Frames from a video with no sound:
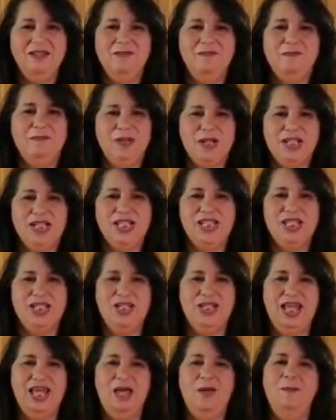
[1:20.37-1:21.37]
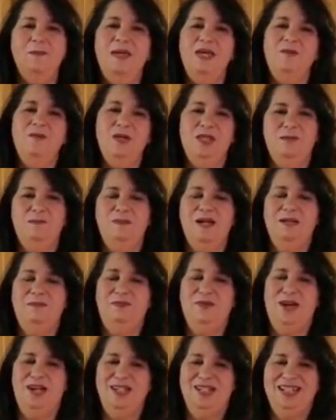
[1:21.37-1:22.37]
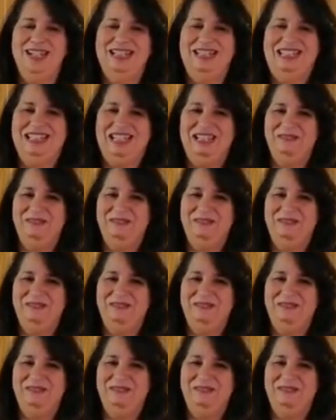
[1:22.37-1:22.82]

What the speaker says: books to help me with my project.